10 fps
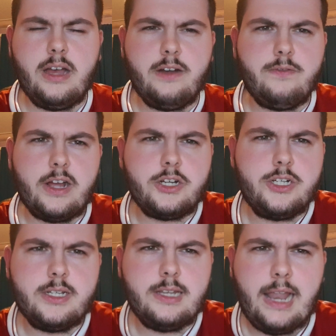
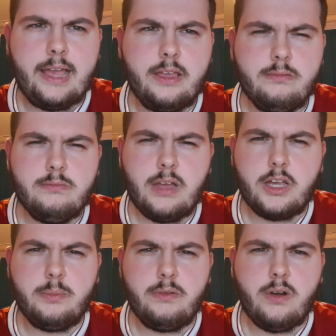fractured leg. I
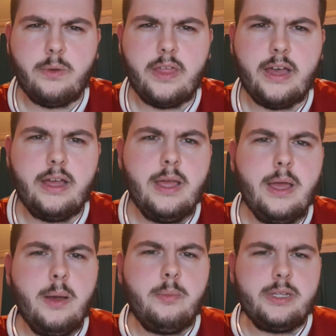could be wrong with that.
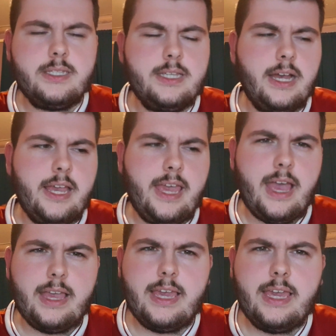But
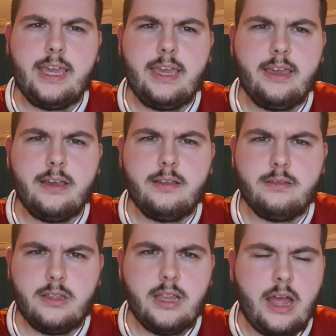yeah, he
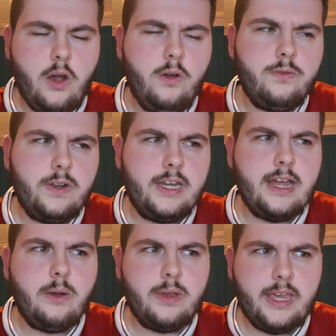hopefully
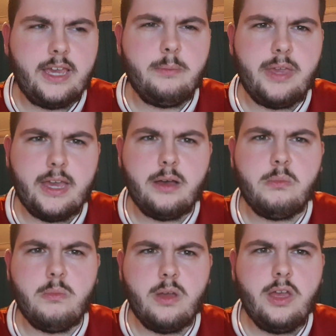now he can
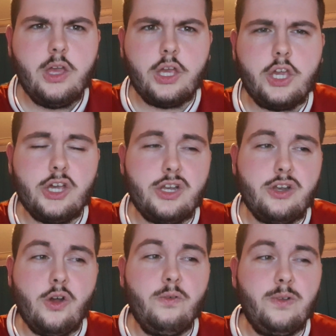become good
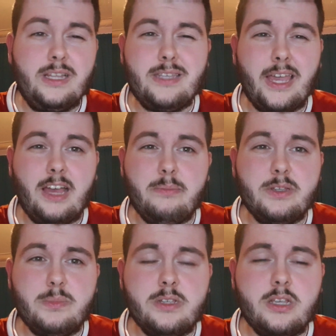and hopefully take up
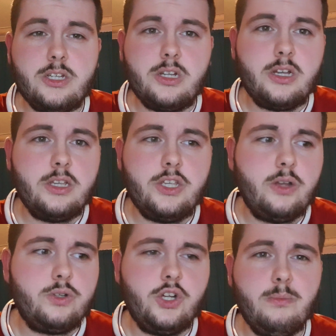his position, because
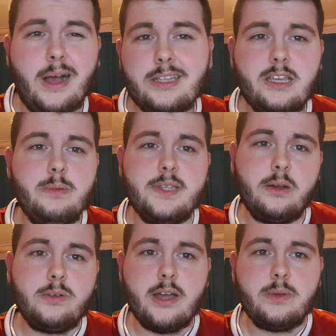Joel Matip is
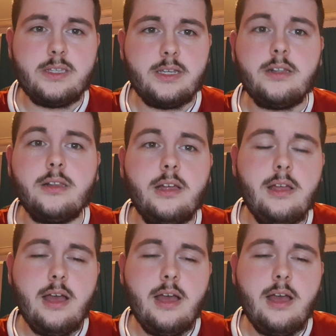out now until